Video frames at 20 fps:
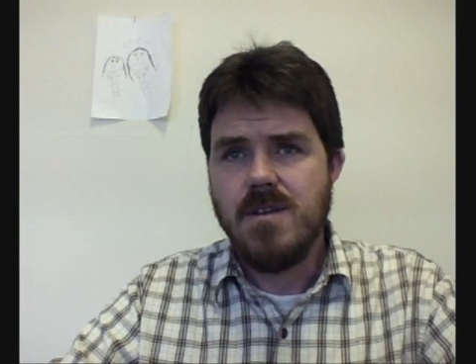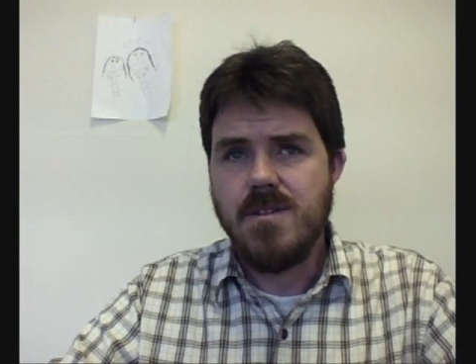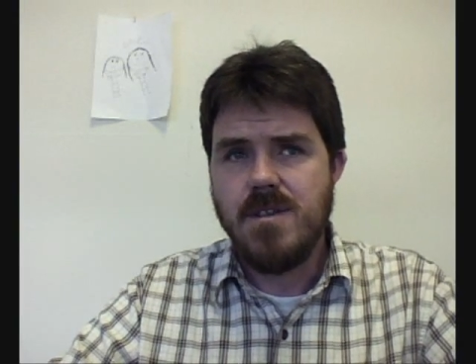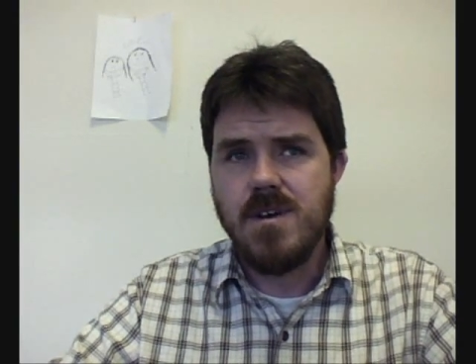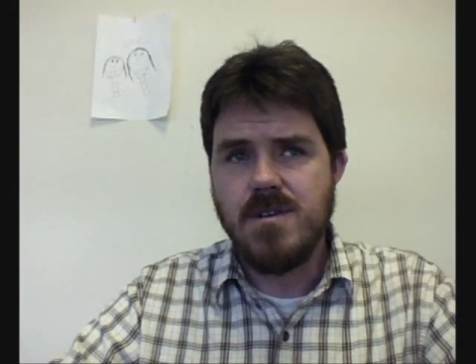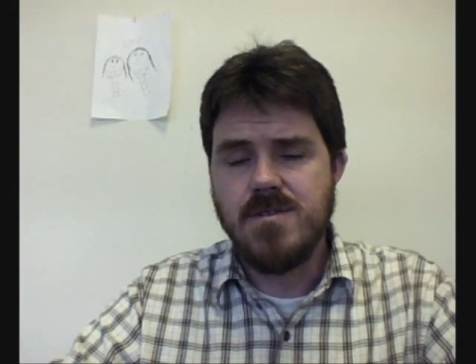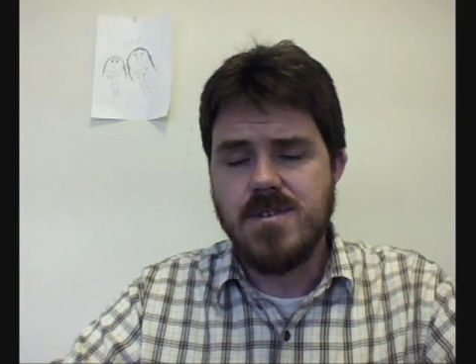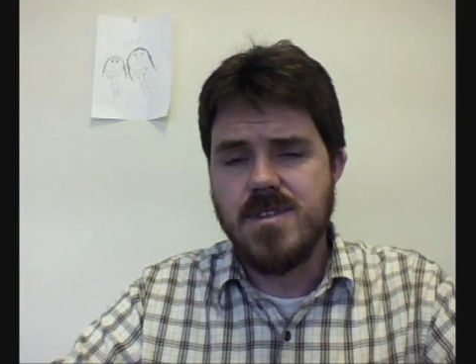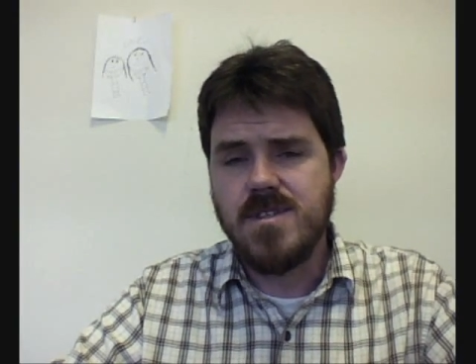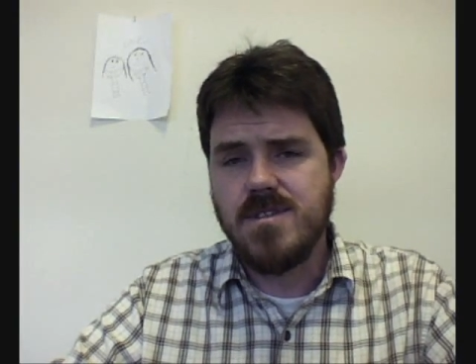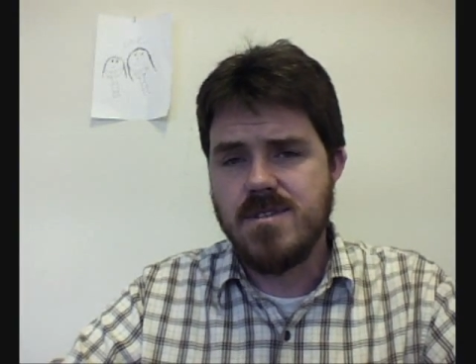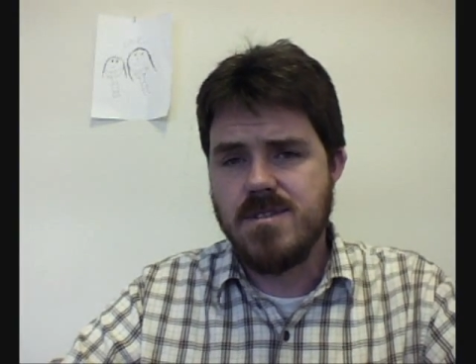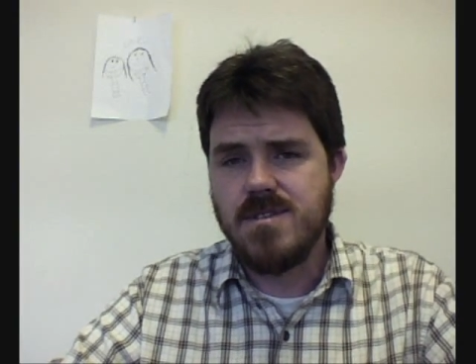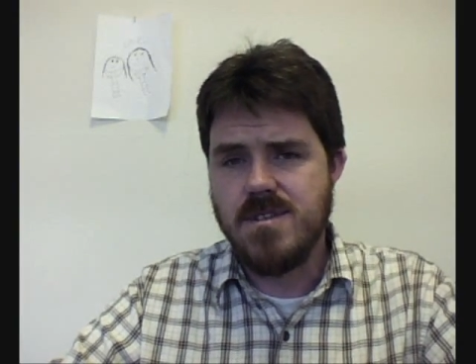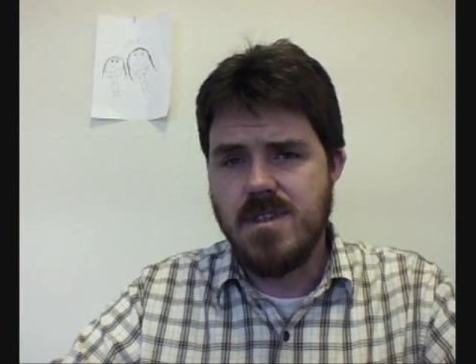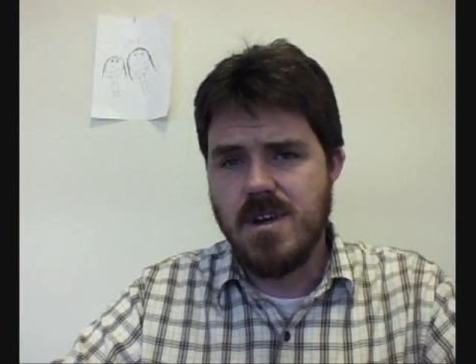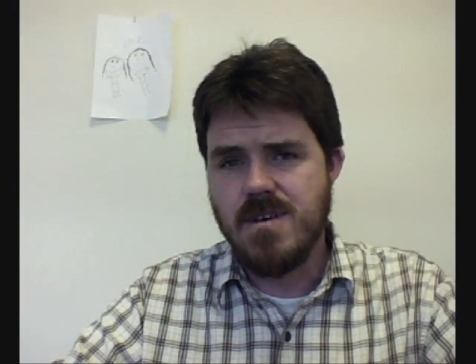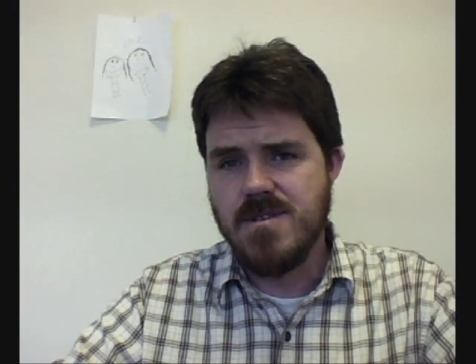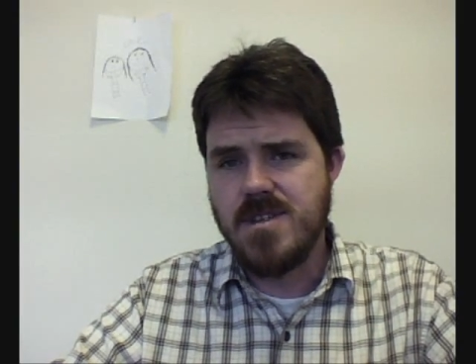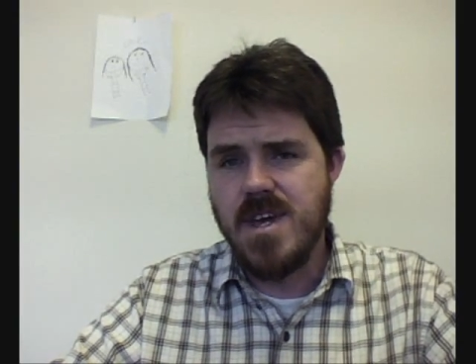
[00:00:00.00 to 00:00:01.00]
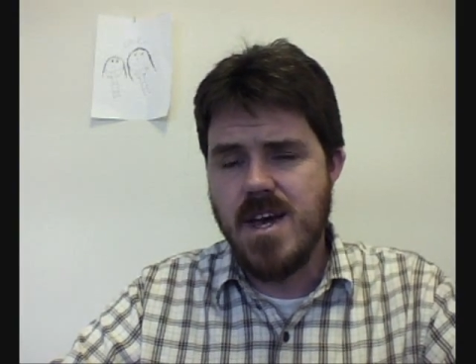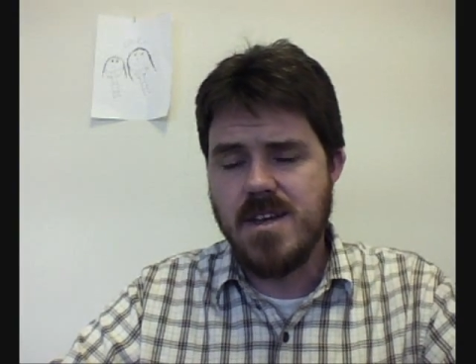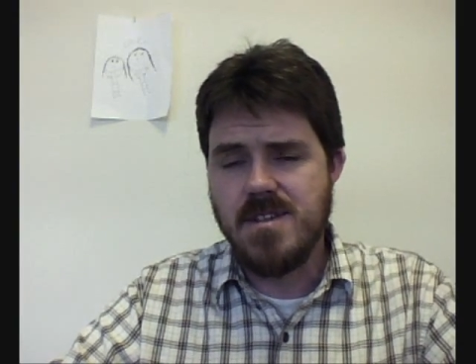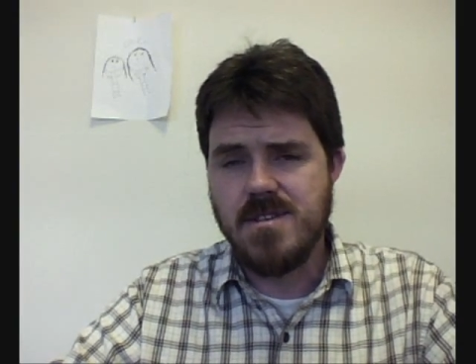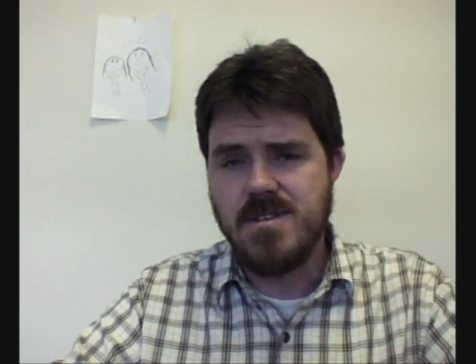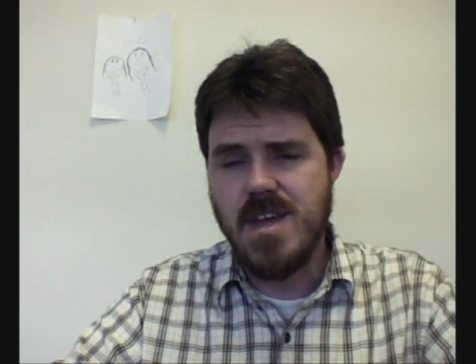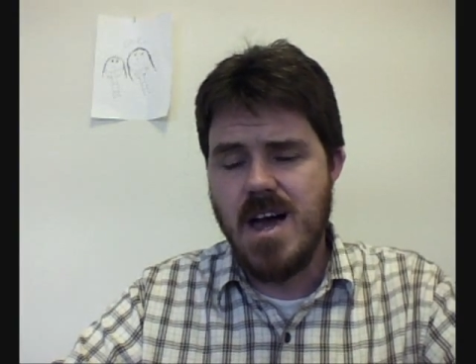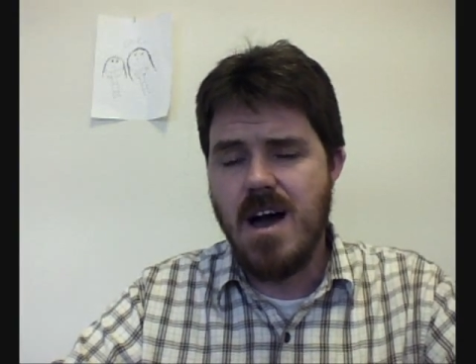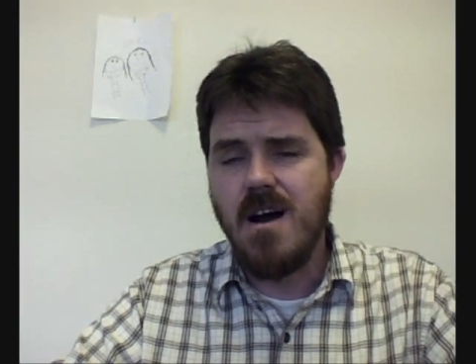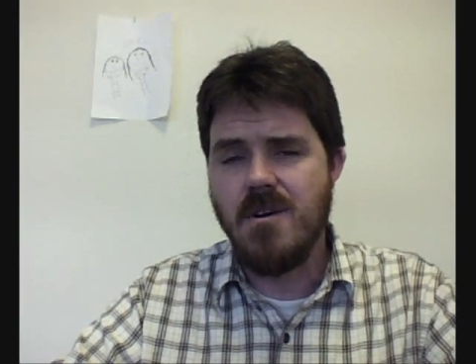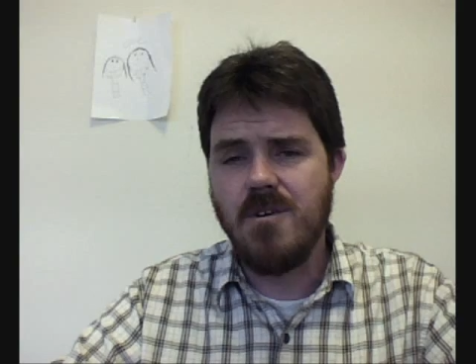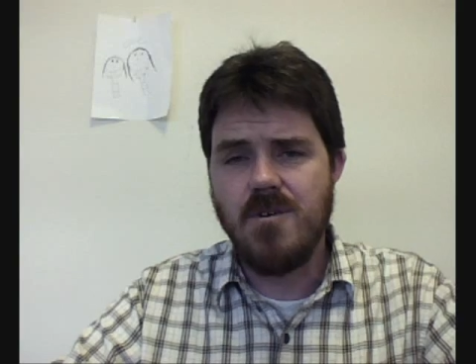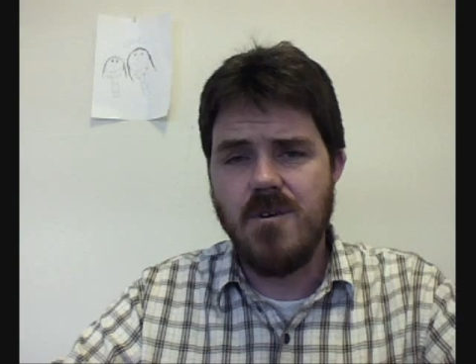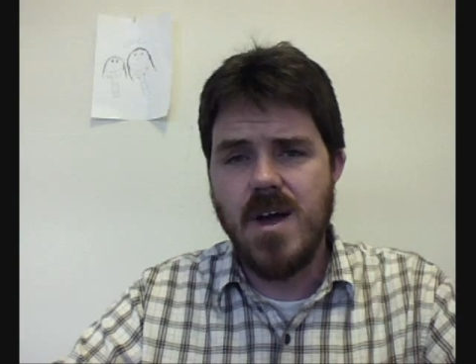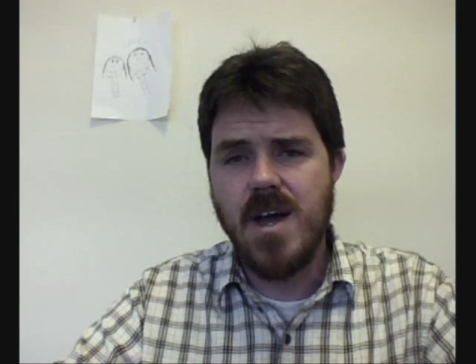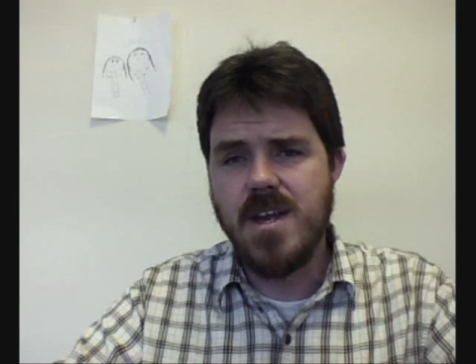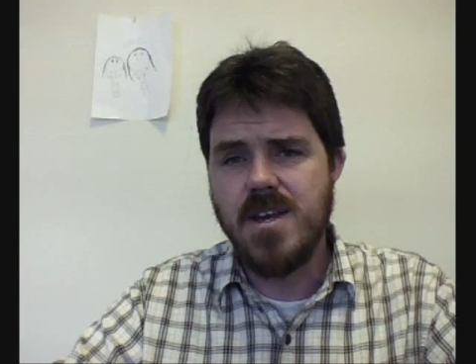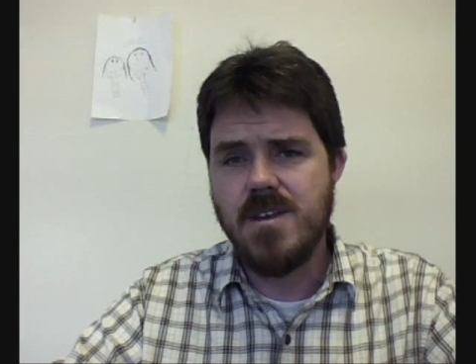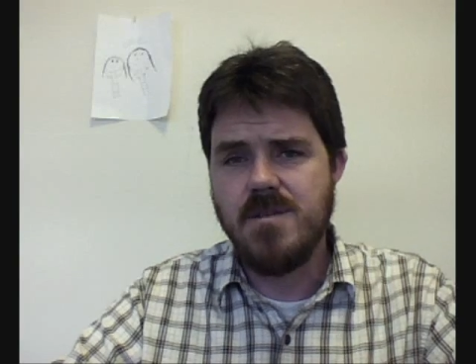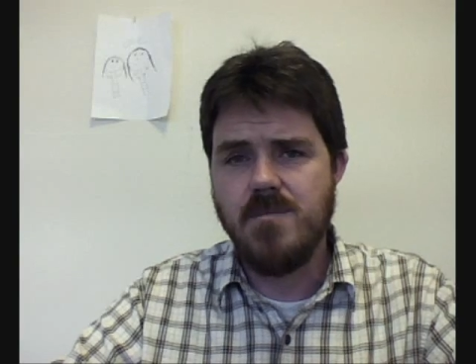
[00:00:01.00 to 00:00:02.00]
debt
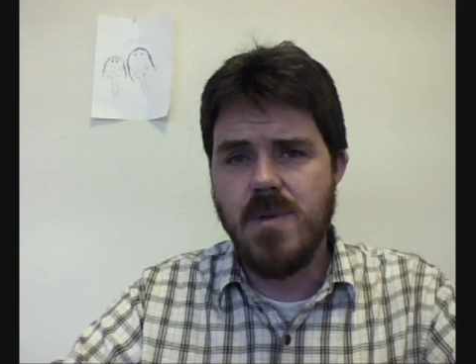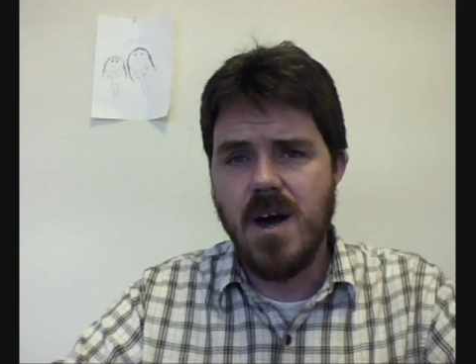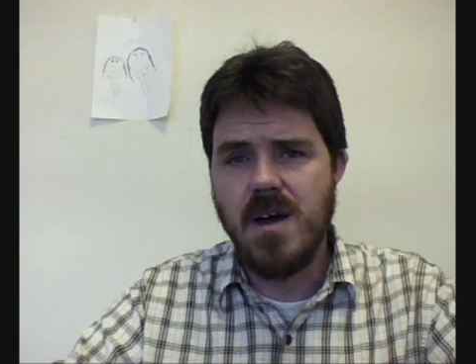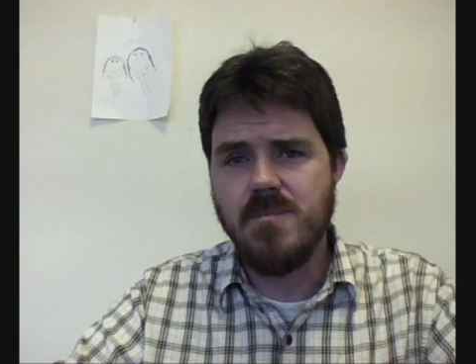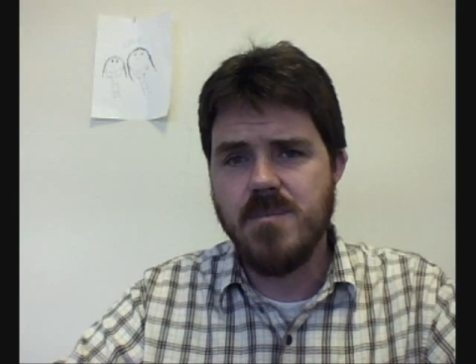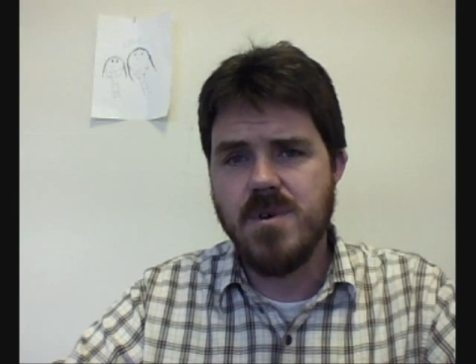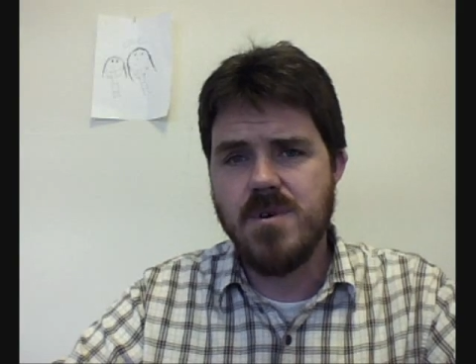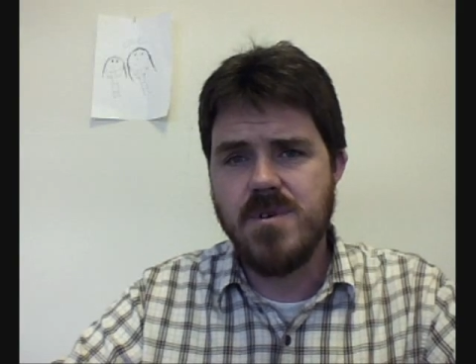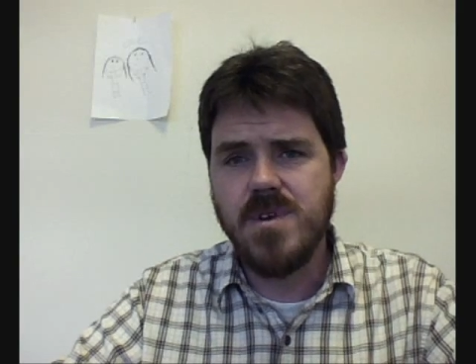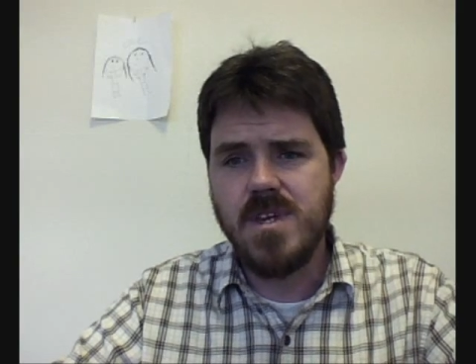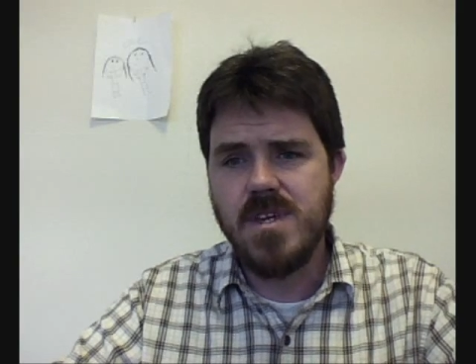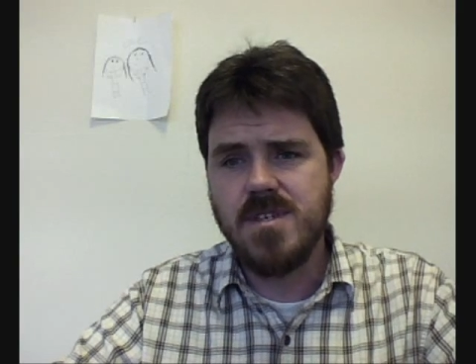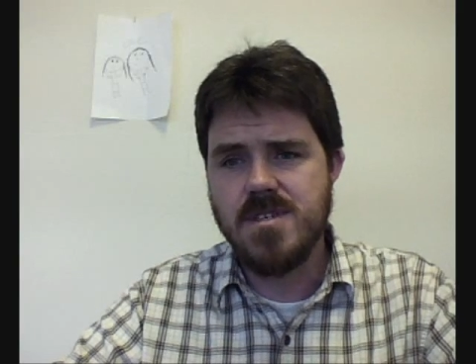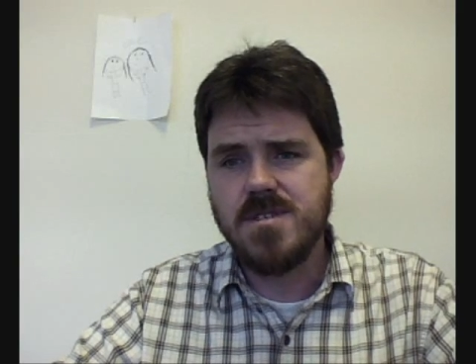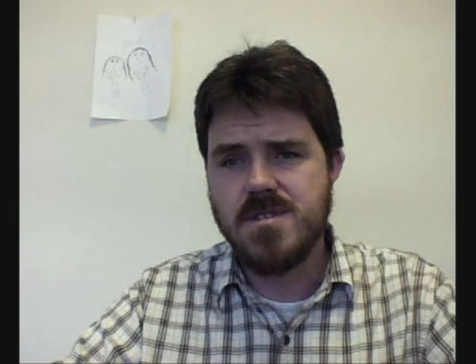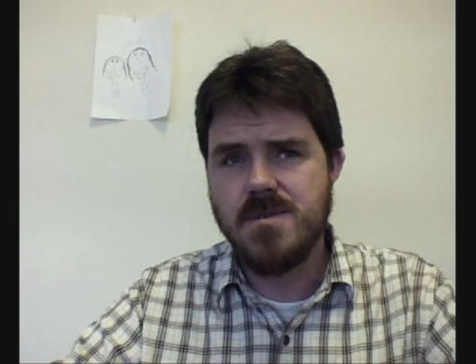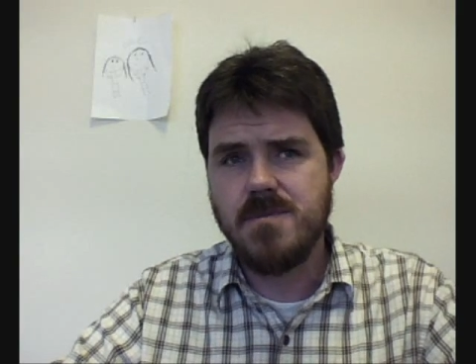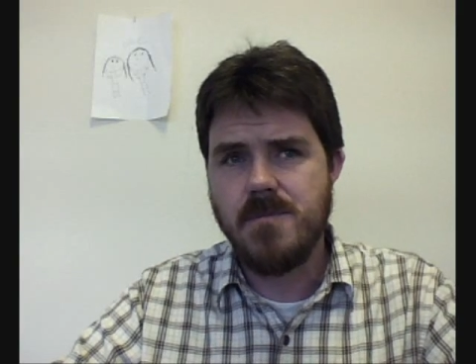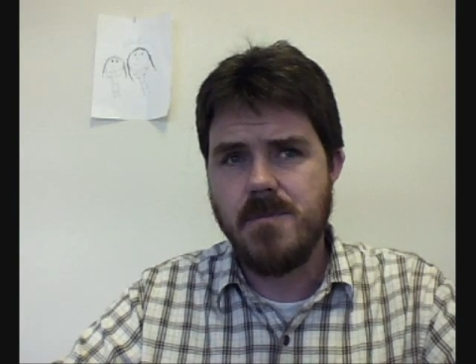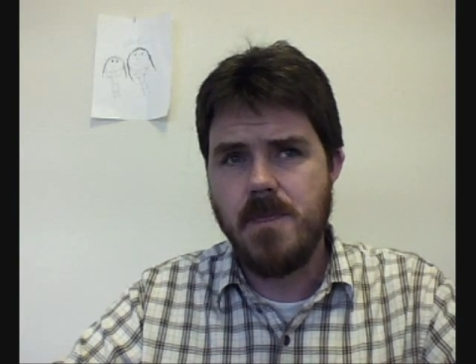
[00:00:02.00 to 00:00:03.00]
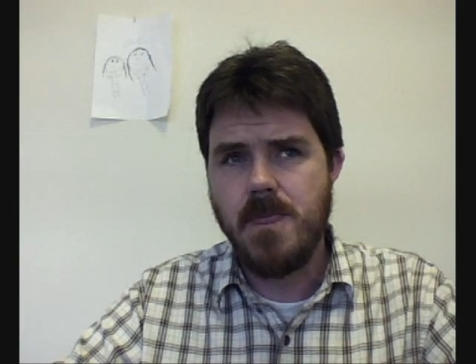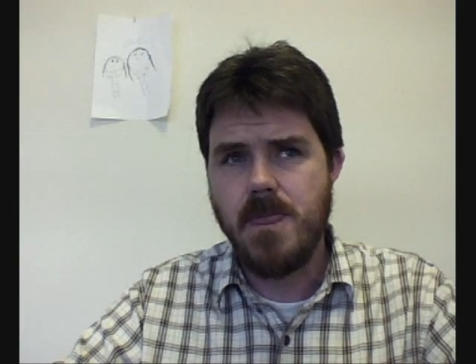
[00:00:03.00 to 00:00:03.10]
downgraded by Moody's.